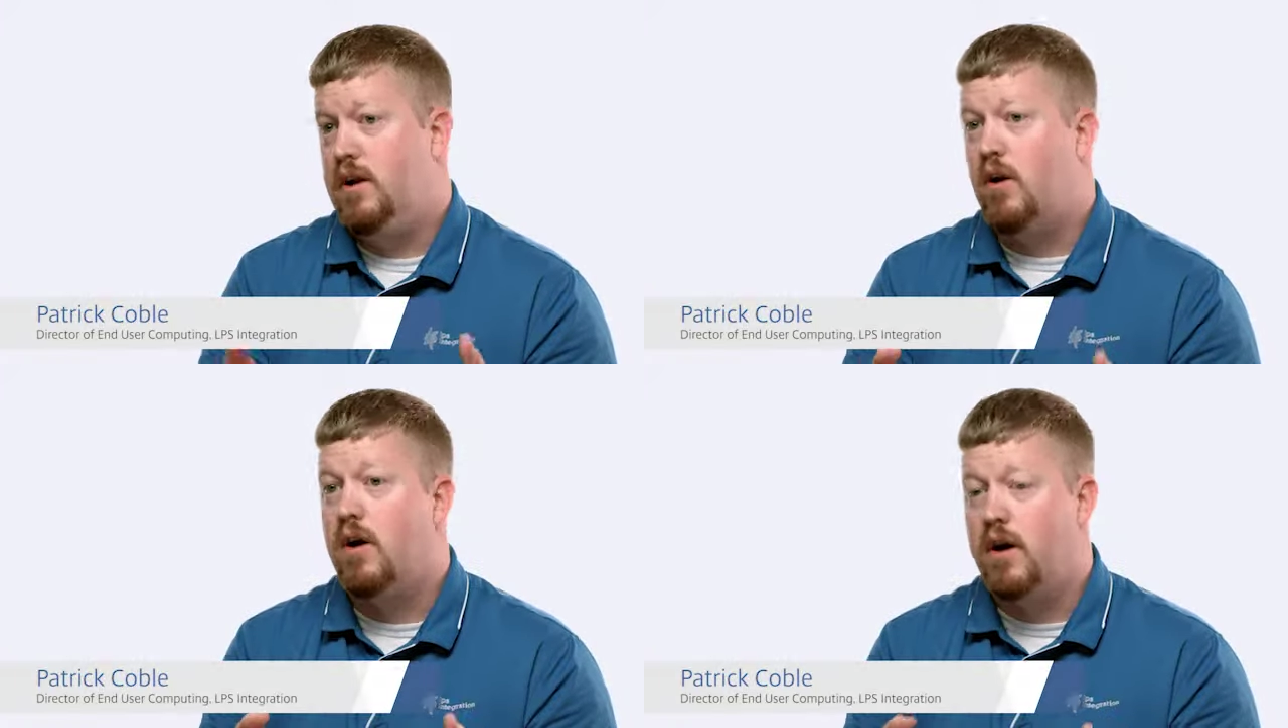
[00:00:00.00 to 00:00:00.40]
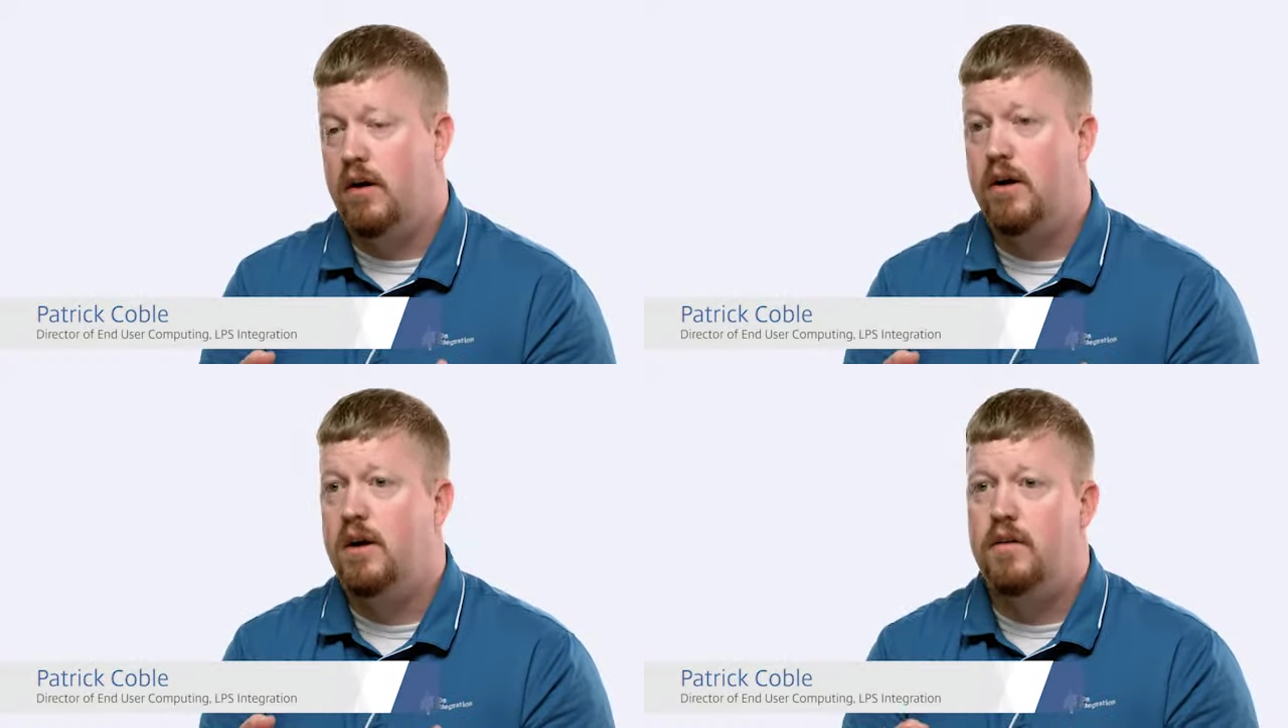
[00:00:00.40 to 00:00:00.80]
our
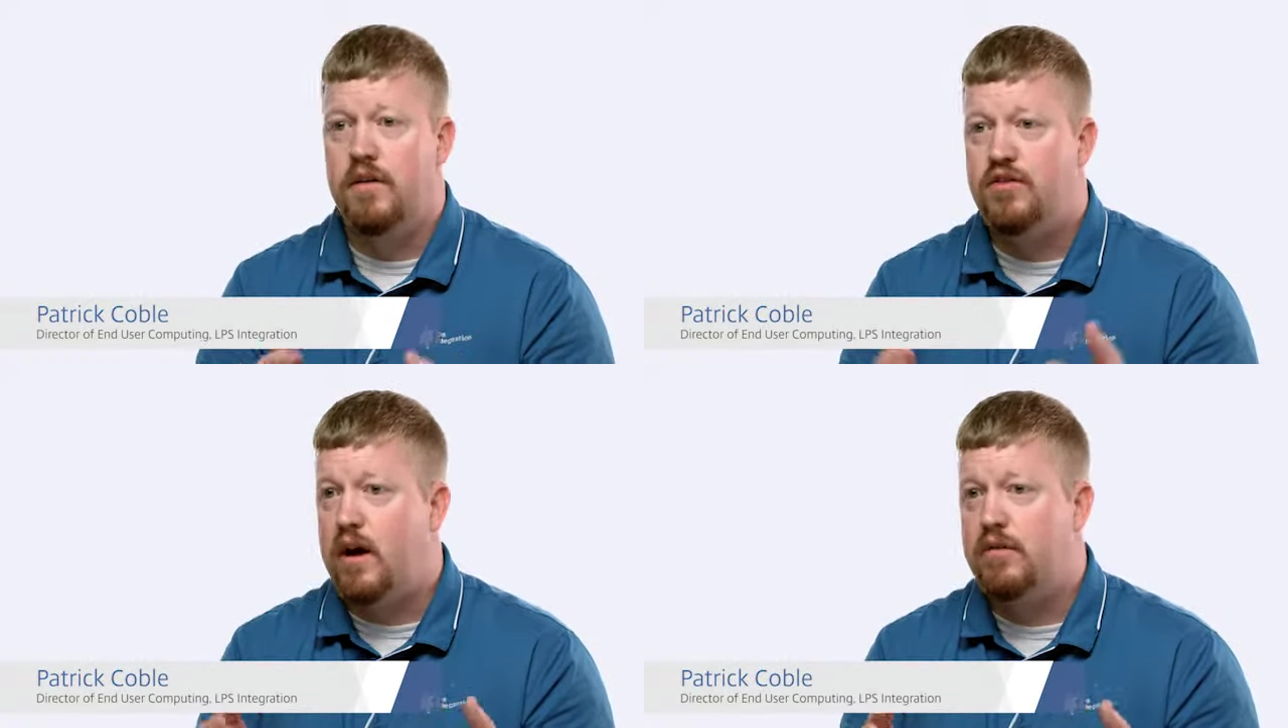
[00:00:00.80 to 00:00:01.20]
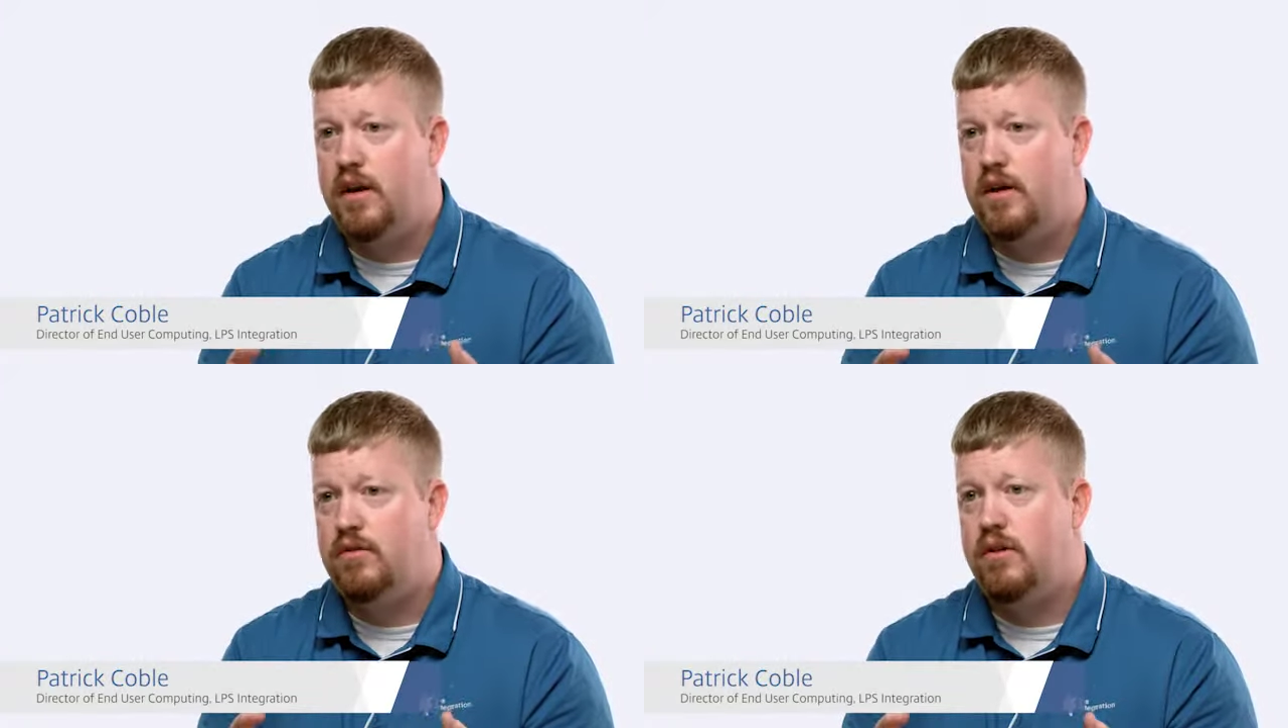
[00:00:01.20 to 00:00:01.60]
area in the
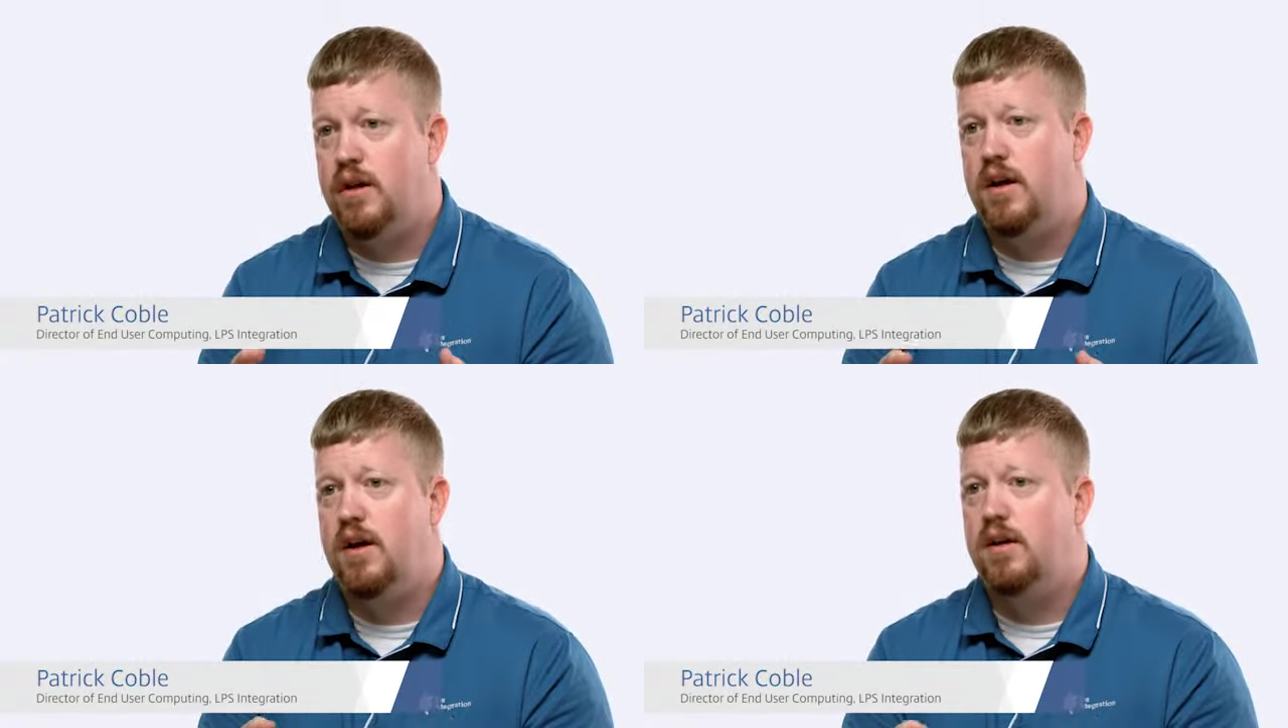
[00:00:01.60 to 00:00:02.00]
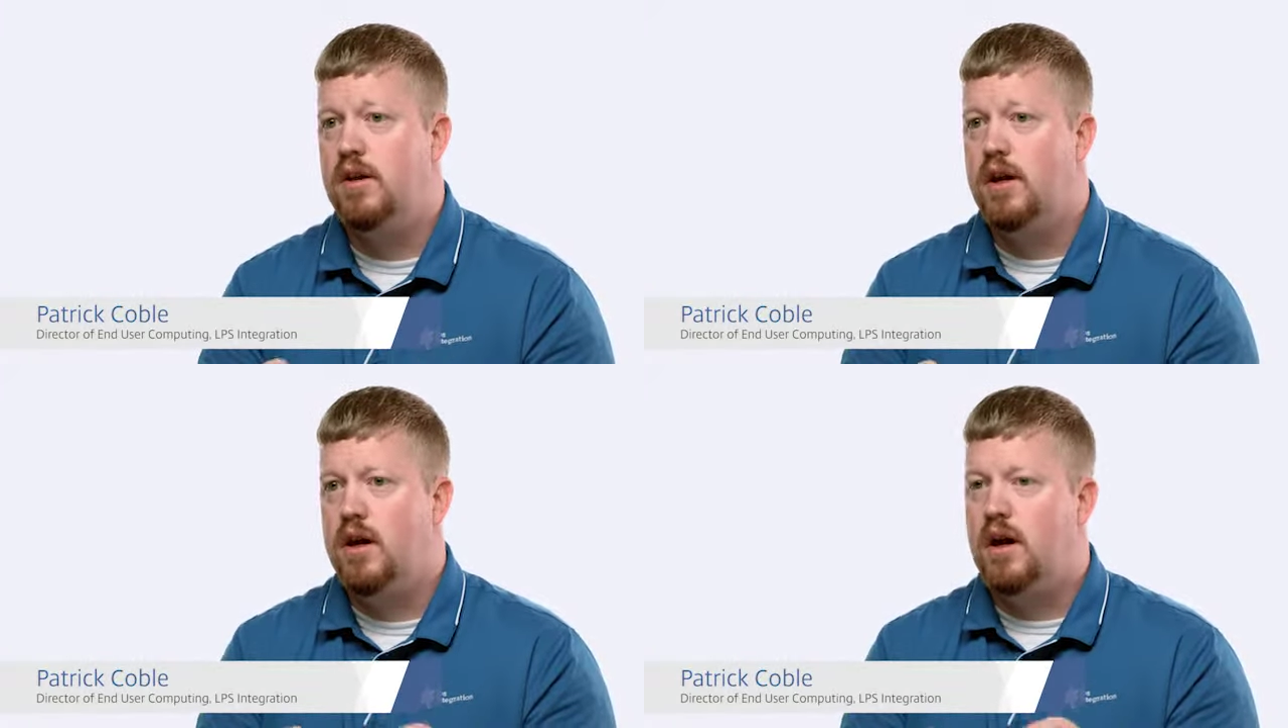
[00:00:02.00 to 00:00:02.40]
Southeast, and
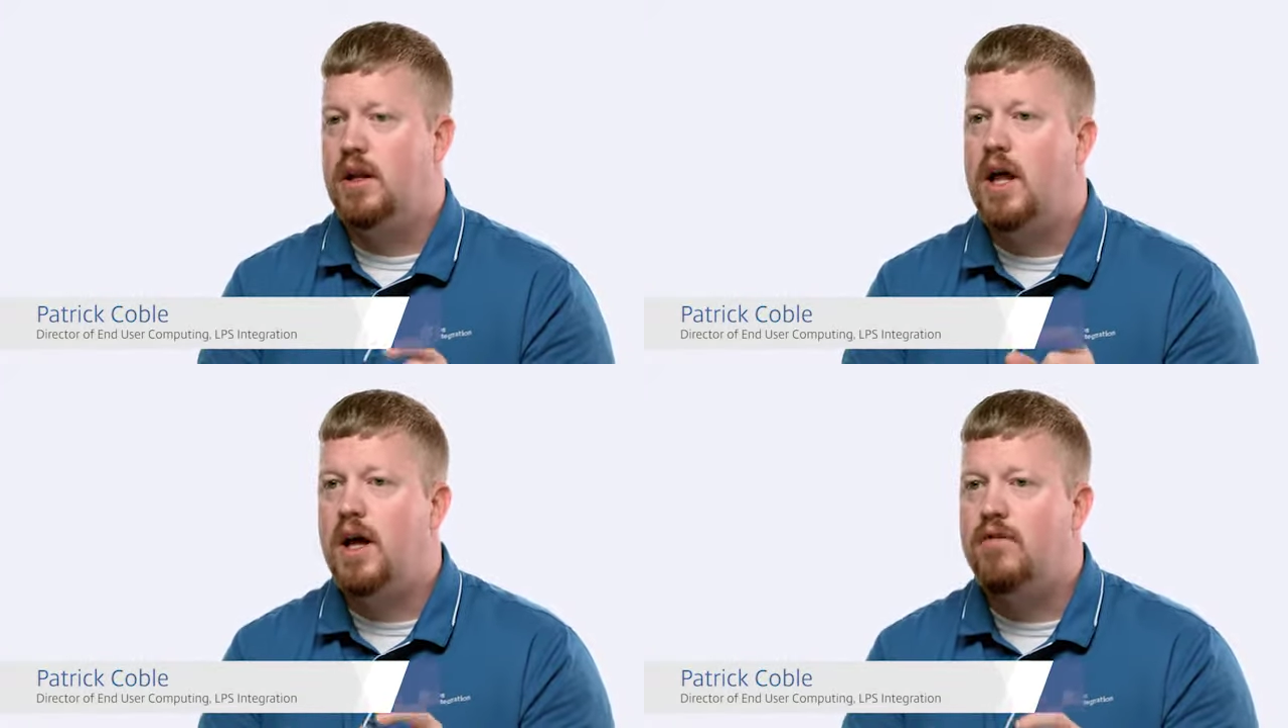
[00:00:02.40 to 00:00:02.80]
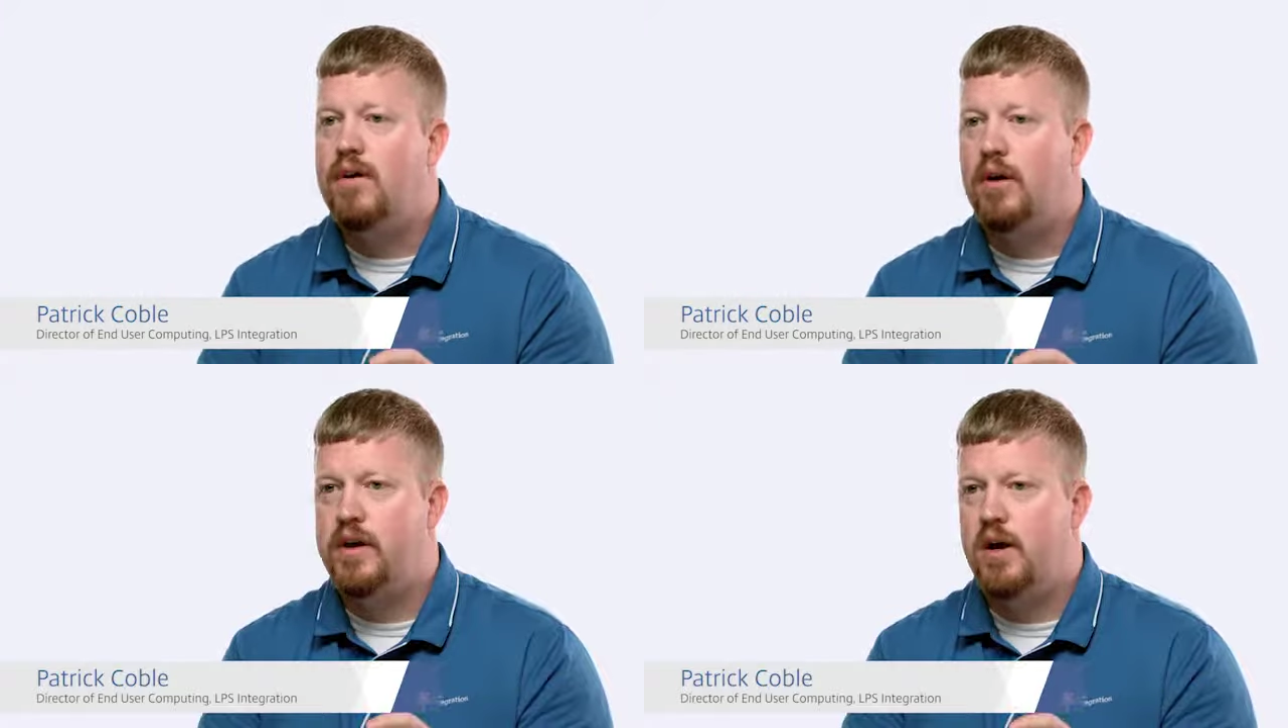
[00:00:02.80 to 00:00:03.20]
a lot of
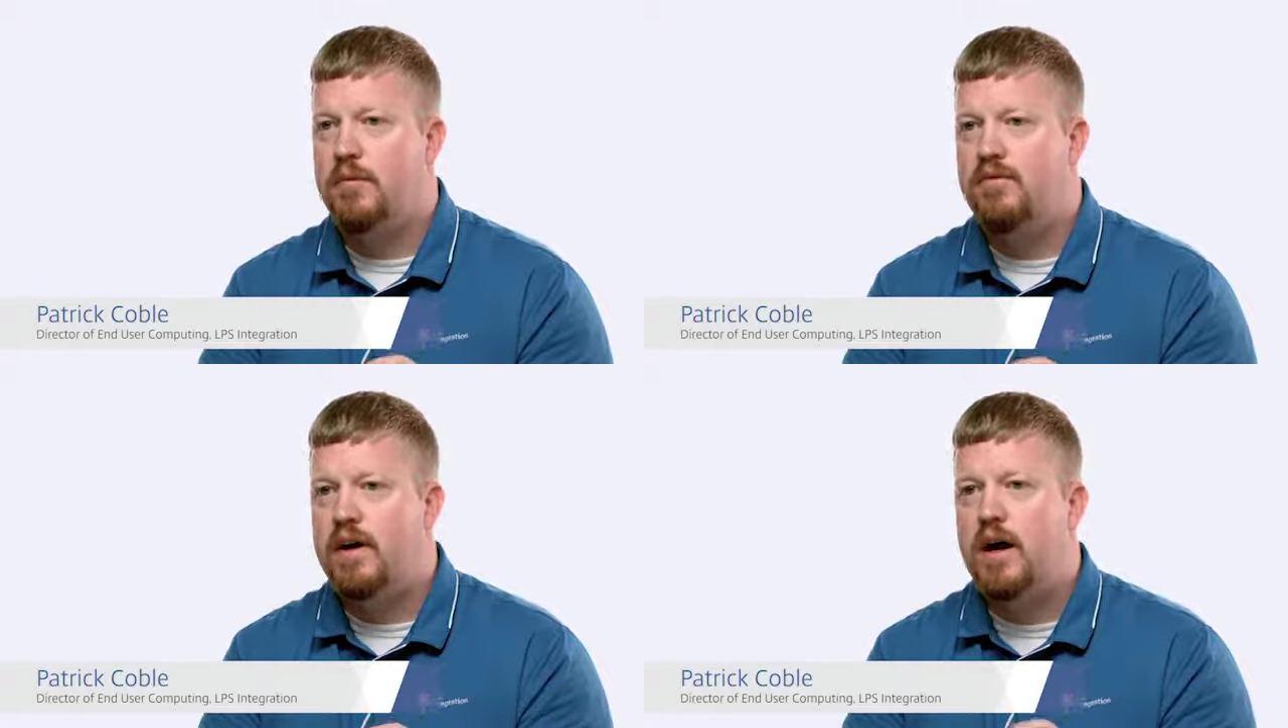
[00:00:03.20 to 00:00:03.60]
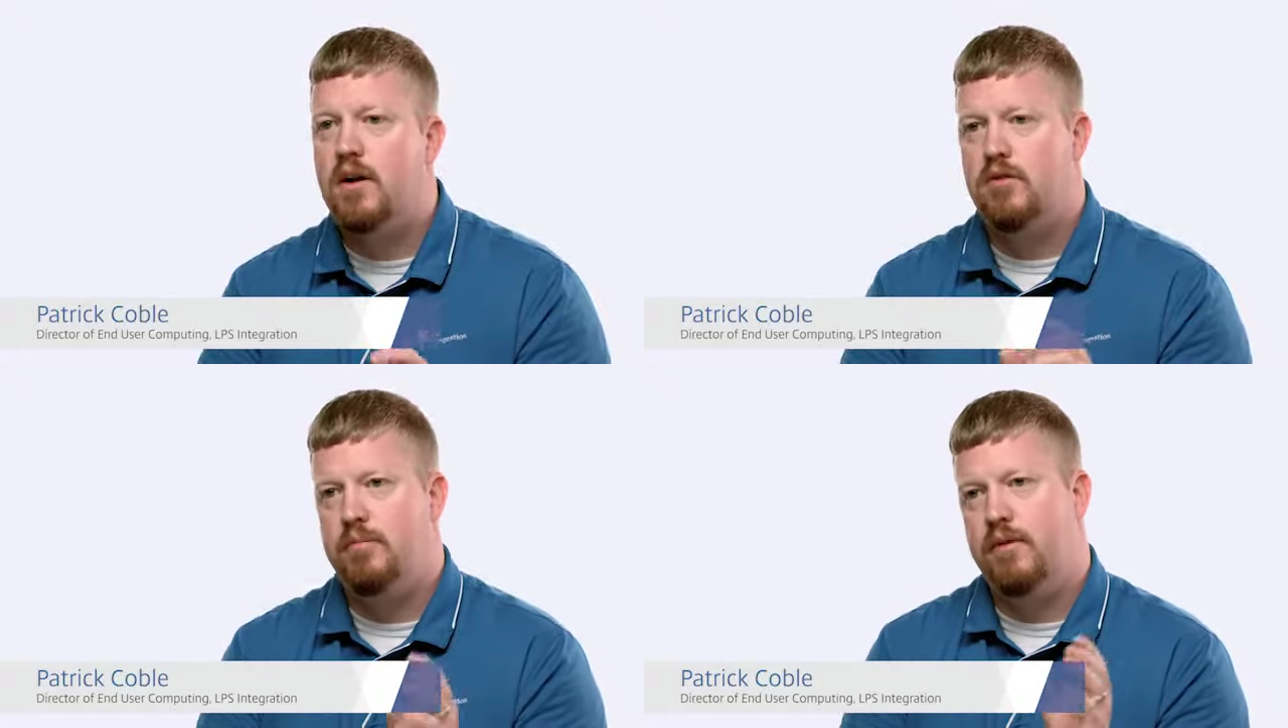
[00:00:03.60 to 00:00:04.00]
healthcare
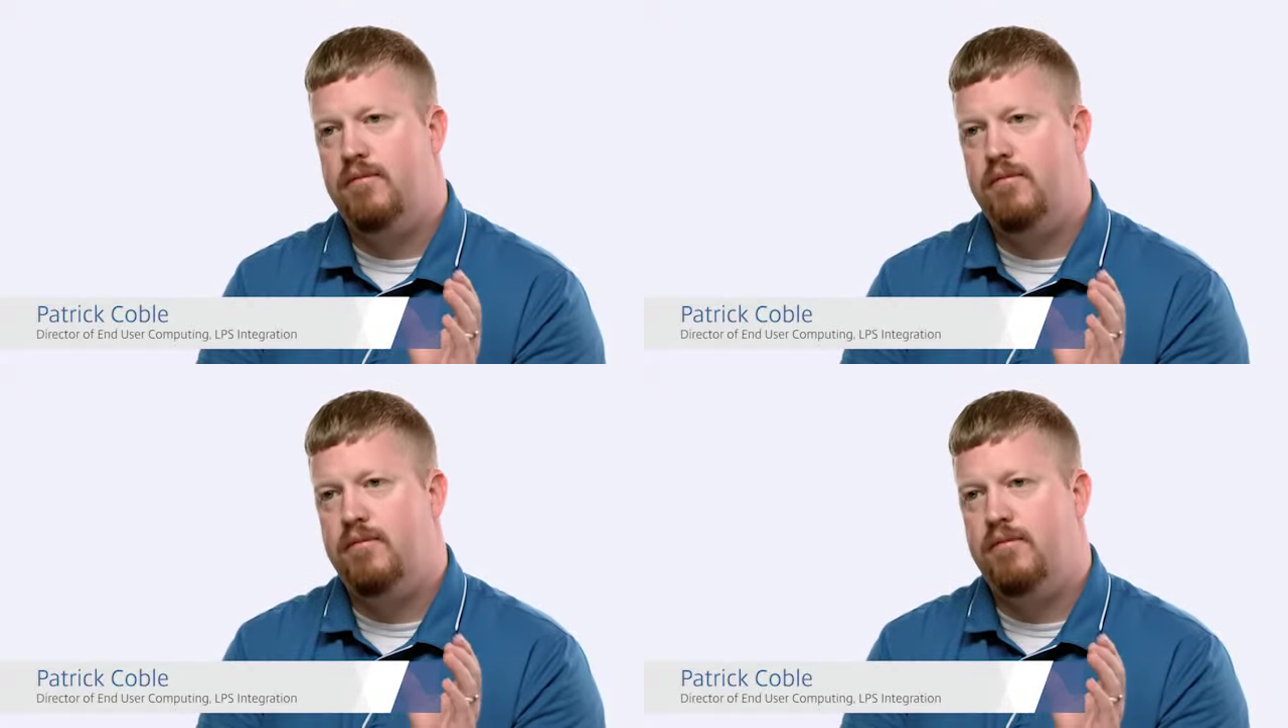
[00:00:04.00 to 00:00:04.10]
providers